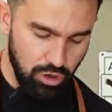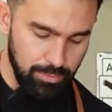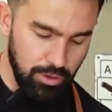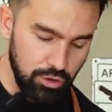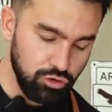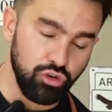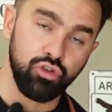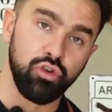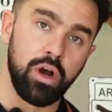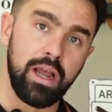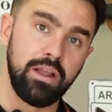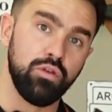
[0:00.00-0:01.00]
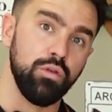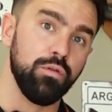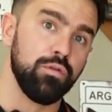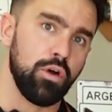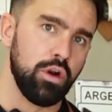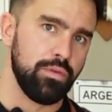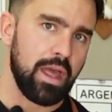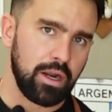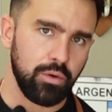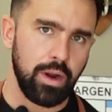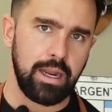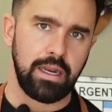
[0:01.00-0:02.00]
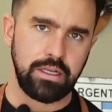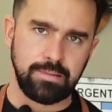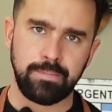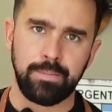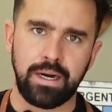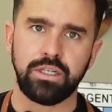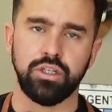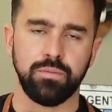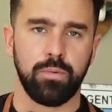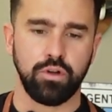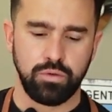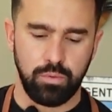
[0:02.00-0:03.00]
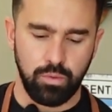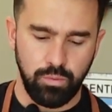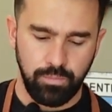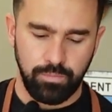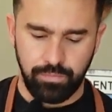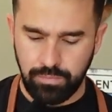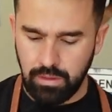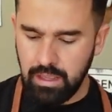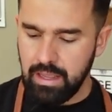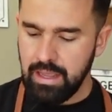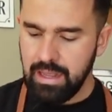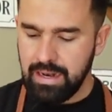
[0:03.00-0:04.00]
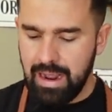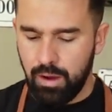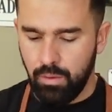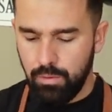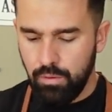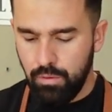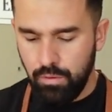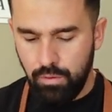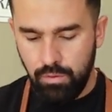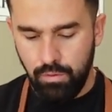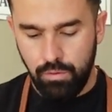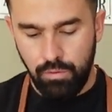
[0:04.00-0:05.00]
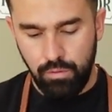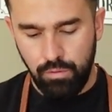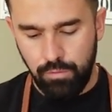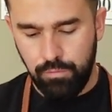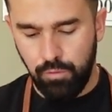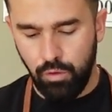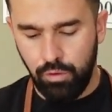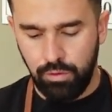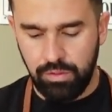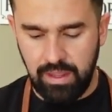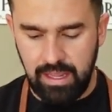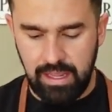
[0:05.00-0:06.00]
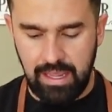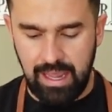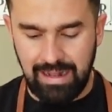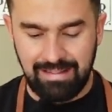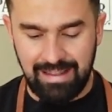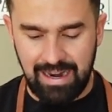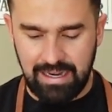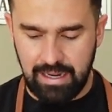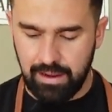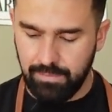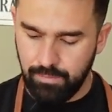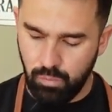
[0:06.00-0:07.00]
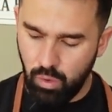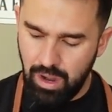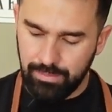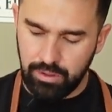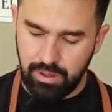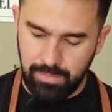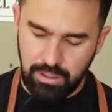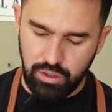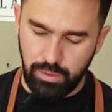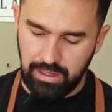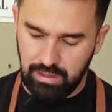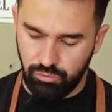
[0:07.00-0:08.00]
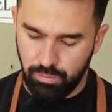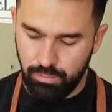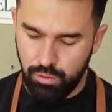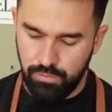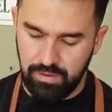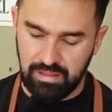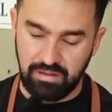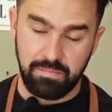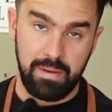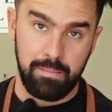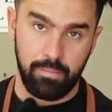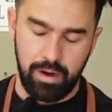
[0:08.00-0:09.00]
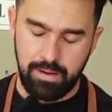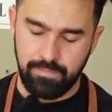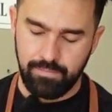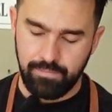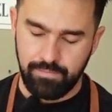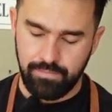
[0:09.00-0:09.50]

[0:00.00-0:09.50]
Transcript: So I'm going to try to follow that grain as much as possible. Now, for the entraña, what I'm going to be doing is removing this membrane.